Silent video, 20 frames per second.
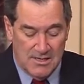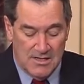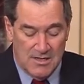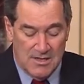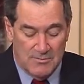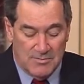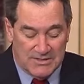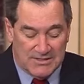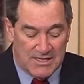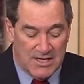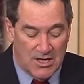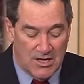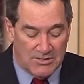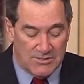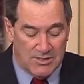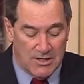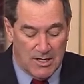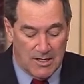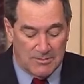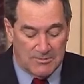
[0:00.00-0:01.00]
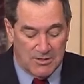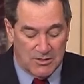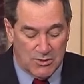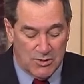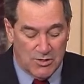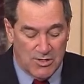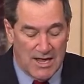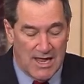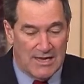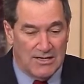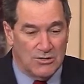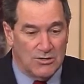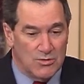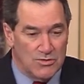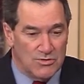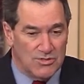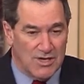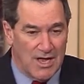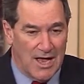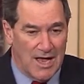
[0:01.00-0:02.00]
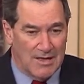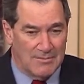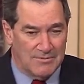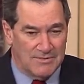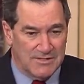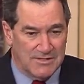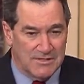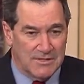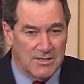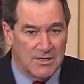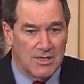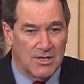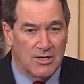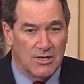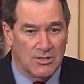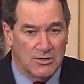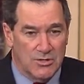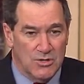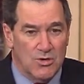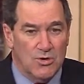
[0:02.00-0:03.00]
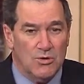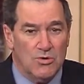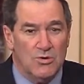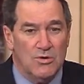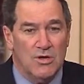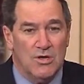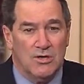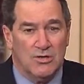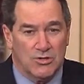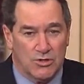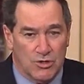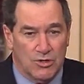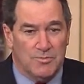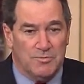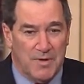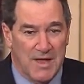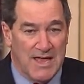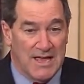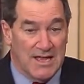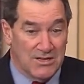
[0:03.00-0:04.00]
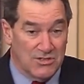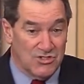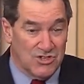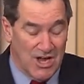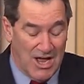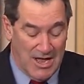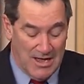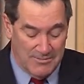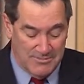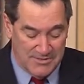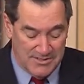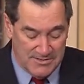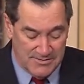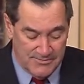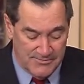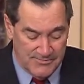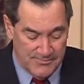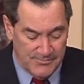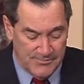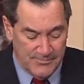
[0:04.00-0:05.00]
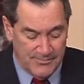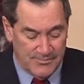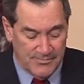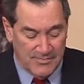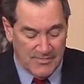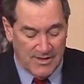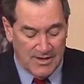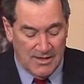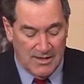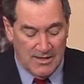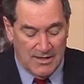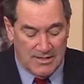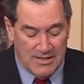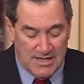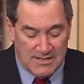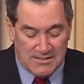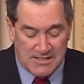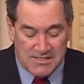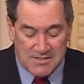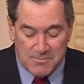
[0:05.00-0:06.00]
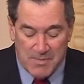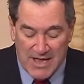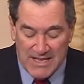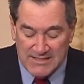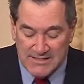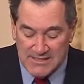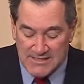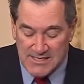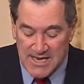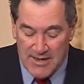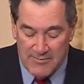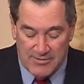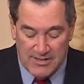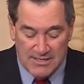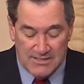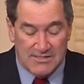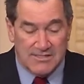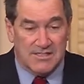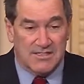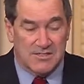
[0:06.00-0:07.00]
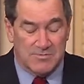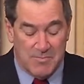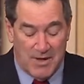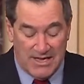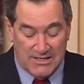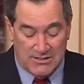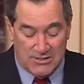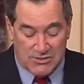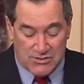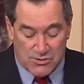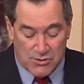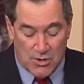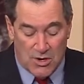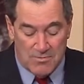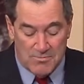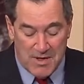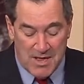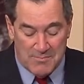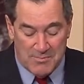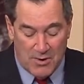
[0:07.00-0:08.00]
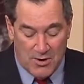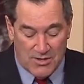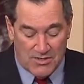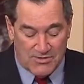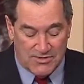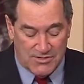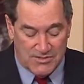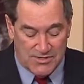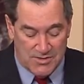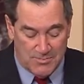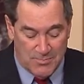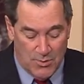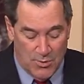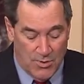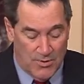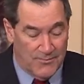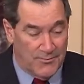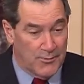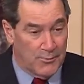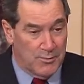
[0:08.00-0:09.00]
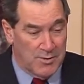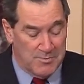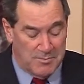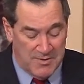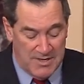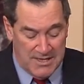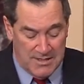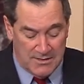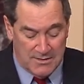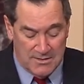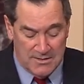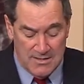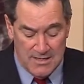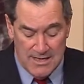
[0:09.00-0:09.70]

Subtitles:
but they also helped to create new jobs, new good-paying jobs. Yet despite this evidence, despite the strong bipartisan support for repeal,